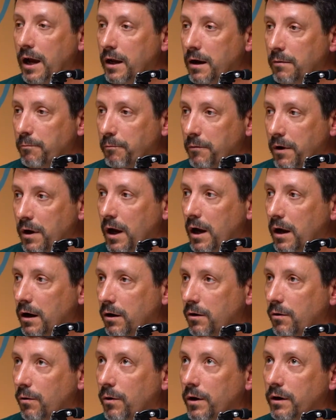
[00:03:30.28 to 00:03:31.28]
am not
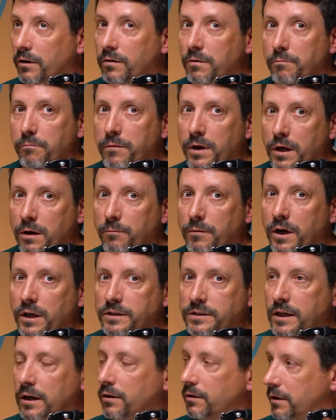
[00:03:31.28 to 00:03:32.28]
going to minimize
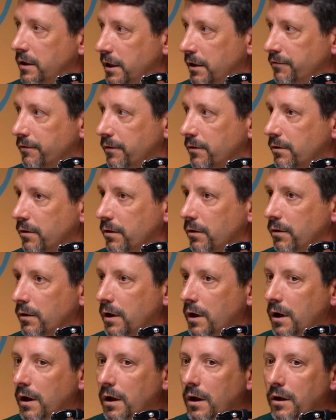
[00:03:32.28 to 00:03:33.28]
how difficult
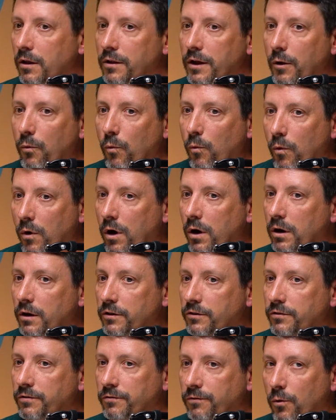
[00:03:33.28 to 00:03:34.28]
it
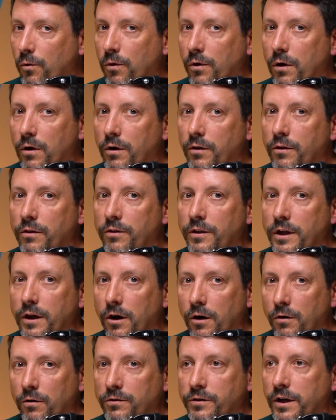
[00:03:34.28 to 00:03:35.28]
was for the
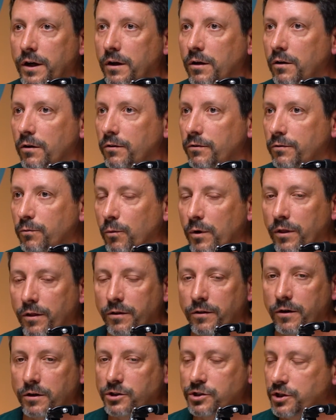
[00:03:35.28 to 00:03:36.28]
hotels, whether
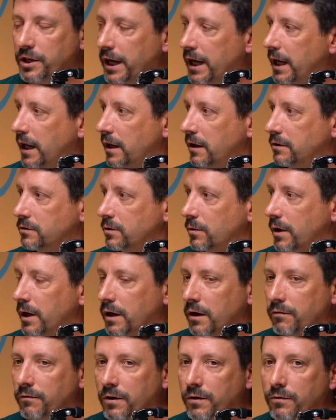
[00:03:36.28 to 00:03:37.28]
they're chains or
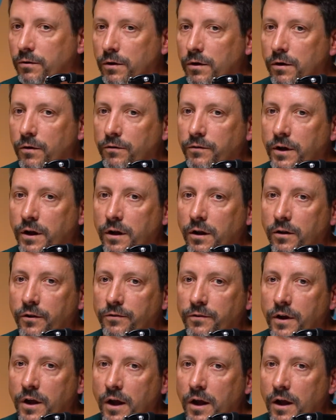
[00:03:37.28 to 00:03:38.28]
individual hotels,
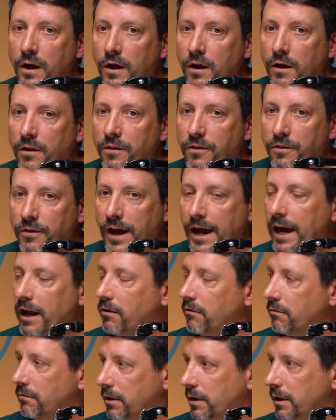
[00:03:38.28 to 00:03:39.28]
that
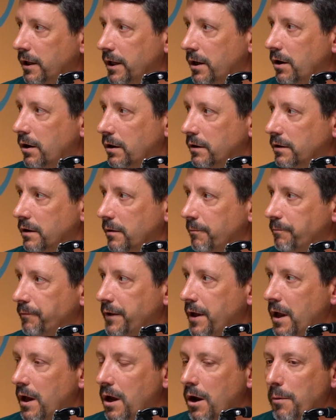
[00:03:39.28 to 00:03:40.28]
really hurt them.
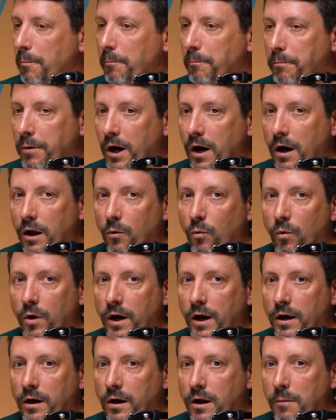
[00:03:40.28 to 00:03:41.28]
But what
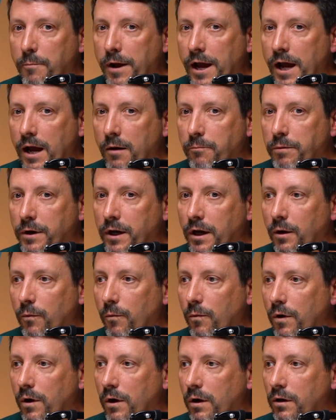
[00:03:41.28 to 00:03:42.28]
ended up happening
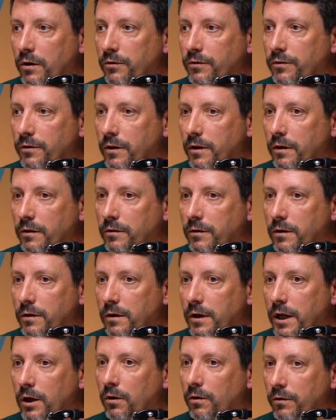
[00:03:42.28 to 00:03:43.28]
was that the
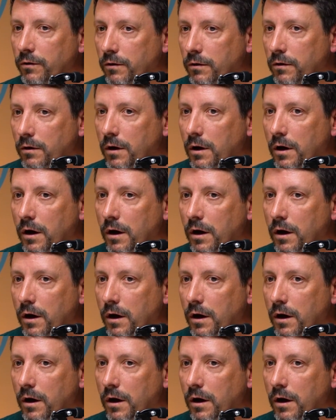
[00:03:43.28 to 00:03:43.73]
Hilton